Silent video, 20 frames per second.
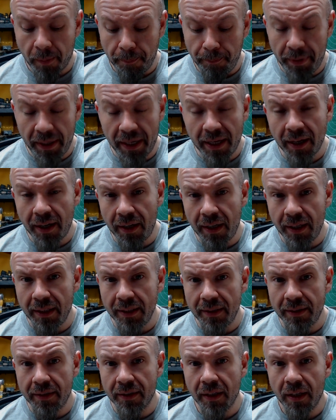
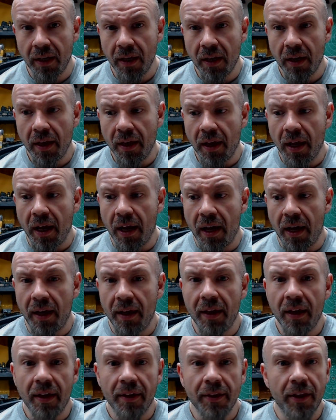Because
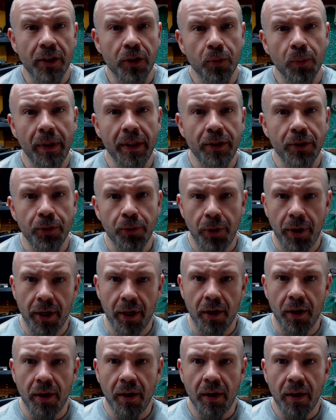the switch
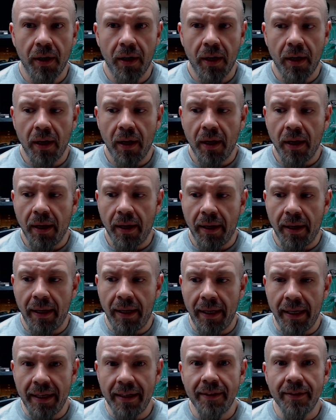trigger
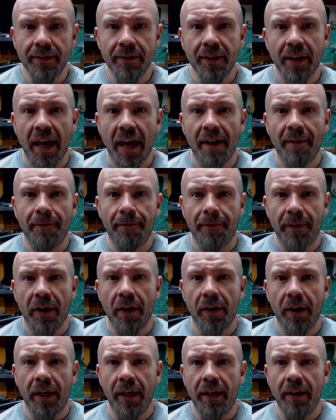is a
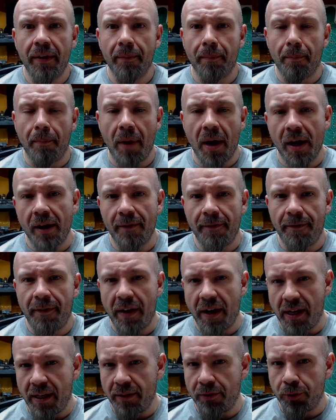very
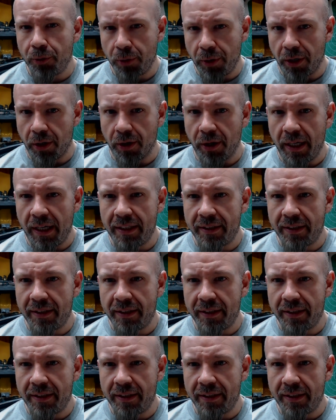modified trigger.